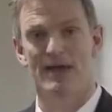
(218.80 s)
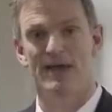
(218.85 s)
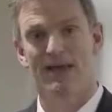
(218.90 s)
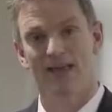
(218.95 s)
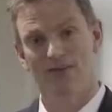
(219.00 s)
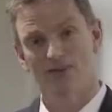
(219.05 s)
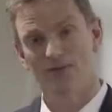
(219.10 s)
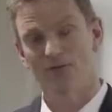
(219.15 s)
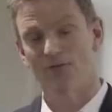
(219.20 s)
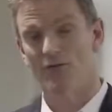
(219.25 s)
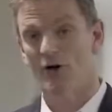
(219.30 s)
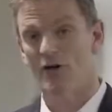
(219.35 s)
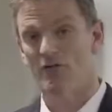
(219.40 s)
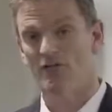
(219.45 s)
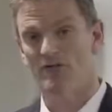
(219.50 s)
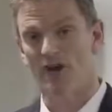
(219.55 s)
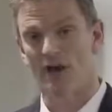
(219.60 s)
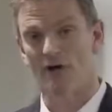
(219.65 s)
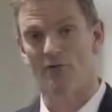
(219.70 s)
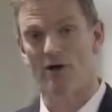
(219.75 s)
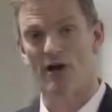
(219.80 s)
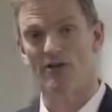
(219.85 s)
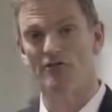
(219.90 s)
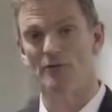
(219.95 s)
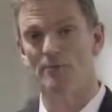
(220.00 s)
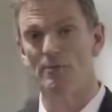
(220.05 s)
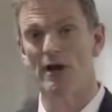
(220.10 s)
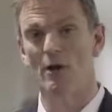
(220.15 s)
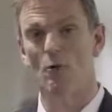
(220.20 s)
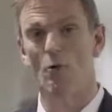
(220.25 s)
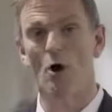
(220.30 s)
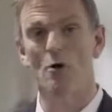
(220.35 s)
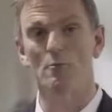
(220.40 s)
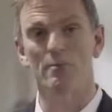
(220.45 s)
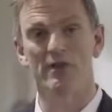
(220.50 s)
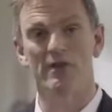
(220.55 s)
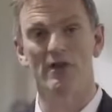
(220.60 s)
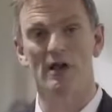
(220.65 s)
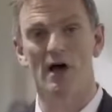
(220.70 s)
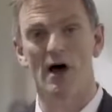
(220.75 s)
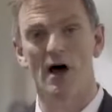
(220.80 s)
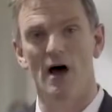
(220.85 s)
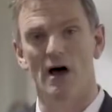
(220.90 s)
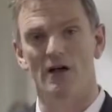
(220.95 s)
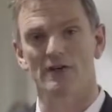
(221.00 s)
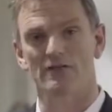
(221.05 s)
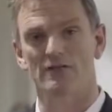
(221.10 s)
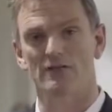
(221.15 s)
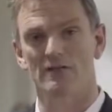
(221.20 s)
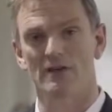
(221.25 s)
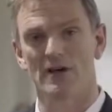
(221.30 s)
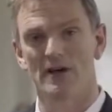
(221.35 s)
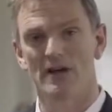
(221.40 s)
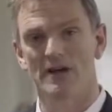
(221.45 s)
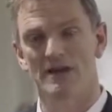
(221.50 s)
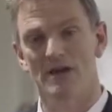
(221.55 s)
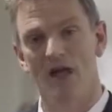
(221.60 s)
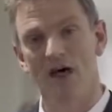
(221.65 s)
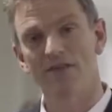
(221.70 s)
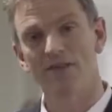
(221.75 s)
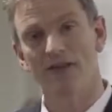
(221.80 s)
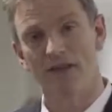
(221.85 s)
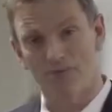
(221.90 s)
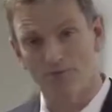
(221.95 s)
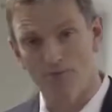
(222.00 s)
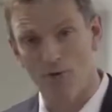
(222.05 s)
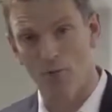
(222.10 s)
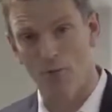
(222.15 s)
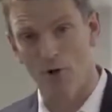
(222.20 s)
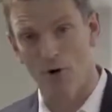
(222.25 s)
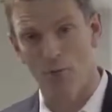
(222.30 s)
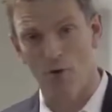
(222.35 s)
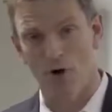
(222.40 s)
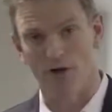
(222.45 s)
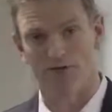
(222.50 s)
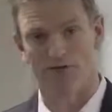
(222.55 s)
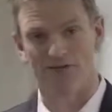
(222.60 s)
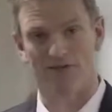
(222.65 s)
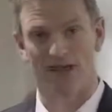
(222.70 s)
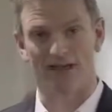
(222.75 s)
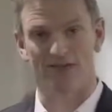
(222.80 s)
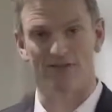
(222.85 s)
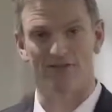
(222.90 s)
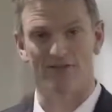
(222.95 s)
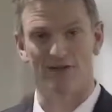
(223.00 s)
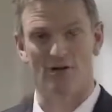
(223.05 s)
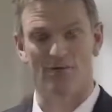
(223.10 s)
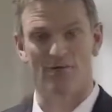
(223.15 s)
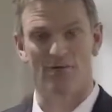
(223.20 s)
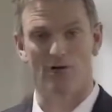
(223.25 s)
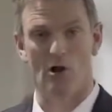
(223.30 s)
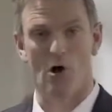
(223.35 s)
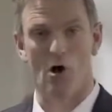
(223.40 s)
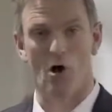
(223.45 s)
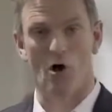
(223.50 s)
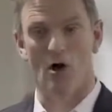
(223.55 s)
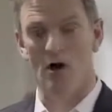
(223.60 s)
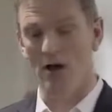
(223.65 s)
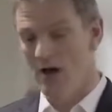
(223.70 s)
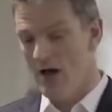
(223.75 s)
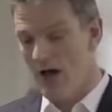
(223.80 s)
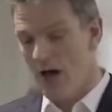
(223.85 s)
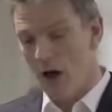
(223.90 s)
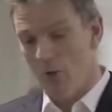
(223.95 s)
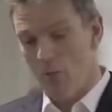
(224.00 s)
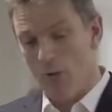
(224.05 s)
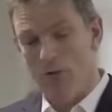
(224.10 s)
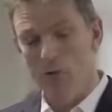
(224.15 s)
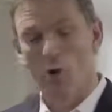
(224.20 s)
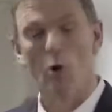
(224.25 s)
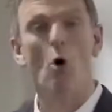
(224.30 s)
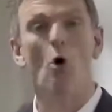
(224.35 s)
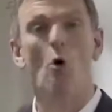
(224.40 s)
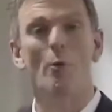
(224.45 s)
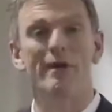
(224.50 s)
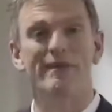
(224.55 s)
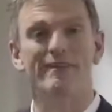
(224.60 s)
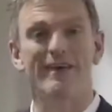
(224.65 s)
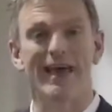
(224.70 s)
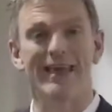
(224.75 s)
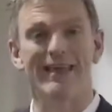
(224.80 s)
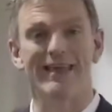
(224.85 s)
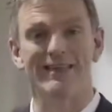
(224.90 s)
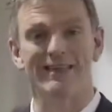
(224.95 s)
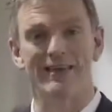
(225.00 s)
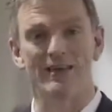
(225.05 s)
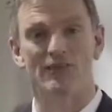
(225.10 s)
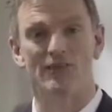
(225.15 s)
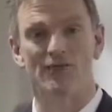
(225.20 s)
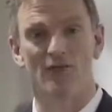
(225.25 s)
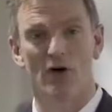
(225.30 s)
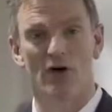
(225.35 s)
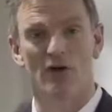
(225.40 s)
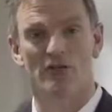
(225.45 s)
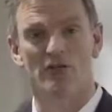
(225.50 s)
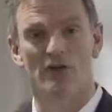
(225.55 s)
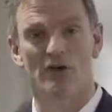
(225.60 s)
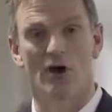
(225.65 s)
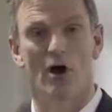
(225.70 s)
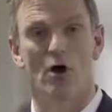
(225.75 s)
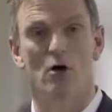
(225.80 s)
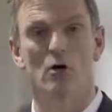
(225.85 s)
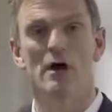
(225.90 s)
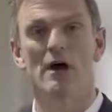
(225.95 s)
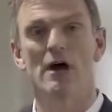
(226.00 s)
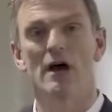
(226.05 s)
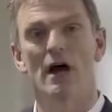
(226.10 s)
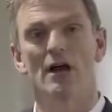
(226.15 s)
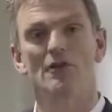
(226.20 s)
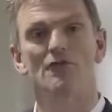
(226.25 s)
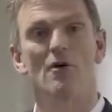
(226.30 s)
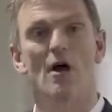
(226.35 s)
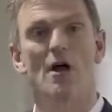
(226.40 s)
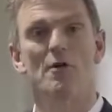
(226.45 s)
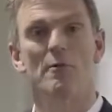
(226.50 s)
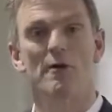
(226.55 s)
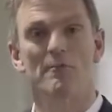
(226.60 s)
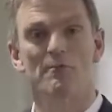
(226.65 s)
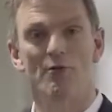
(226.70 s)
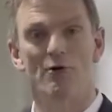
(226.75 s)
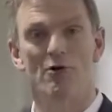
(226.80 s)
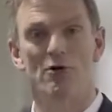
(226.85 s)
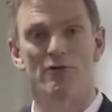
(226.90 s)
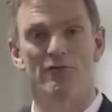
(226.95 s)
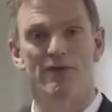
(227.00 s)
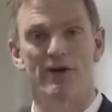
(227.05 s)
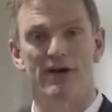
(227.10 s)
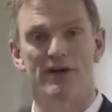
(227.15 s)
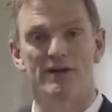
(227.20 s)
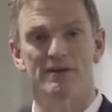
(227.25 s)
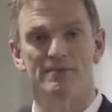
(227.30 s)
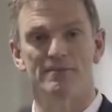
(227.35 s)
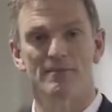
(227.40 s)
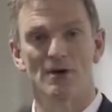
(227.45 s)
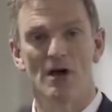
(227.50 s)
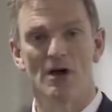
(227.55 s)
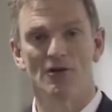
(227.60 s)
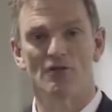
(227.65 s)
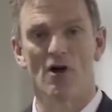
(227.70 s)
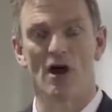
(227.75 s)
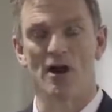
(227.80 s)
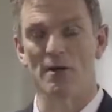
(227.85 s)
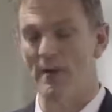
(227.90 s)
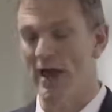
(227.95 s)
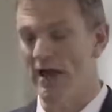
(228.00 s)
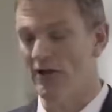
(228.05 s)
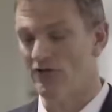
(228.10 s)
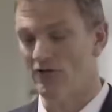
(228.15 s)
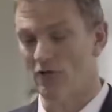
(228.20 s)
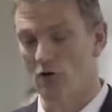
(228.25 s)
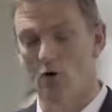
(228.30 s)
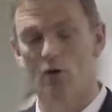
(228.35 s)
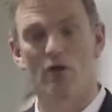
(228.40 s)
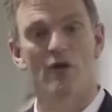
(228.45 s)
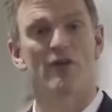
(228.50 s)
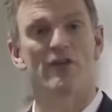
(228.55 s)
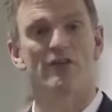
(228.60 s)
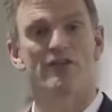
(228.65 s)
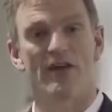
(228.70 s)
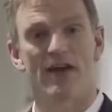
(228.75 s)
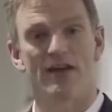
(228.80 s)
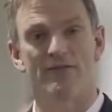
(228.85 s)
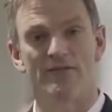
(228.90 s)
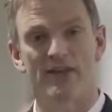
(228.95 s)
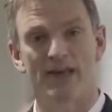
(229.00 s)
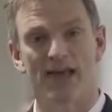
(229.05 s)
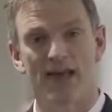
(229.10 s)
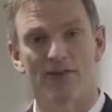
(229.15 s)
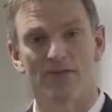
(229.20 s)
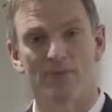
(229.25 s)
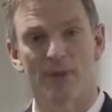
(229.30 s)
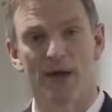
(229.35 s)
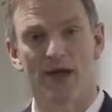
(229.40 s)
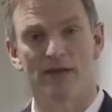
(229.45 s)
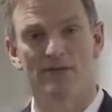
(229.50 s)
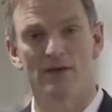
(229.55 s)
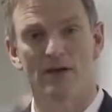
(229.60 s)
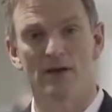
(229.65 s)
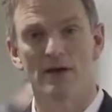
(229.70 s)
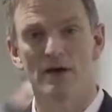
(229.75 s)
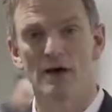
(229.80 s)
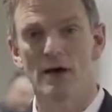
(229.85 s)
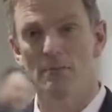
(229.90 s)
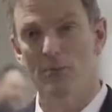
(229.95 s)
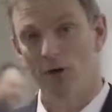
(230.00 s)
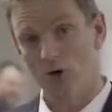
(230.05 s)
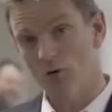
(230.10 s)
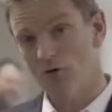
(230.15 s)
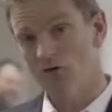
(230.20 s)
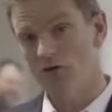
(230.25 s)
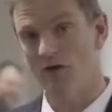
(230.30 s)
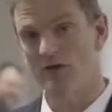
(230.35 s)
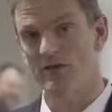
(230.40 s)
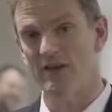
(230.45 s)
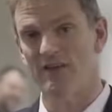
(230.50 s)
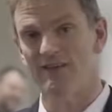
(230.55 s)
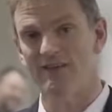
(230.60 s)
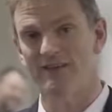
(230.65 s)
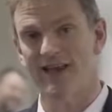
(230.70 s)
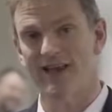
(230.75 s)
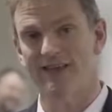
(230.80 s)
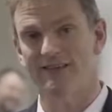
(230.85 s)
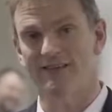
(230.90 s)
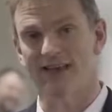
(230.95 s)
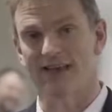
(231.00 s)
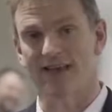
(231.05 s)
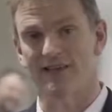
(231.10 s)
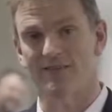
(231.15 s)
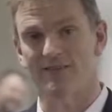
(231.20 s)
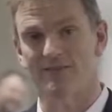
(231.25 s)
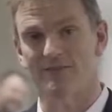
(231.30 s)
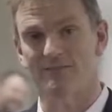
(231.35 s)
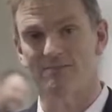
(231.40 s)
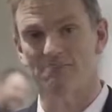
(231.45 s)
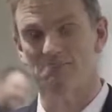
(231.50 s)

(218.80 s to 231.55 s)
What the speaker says: It's the first generation, but it won't be the last. Nothing in Formula One stands still for long, and we will all be taking this first go and trying to improve it, trying to make sure that the safety gets better, but also the aesthetics.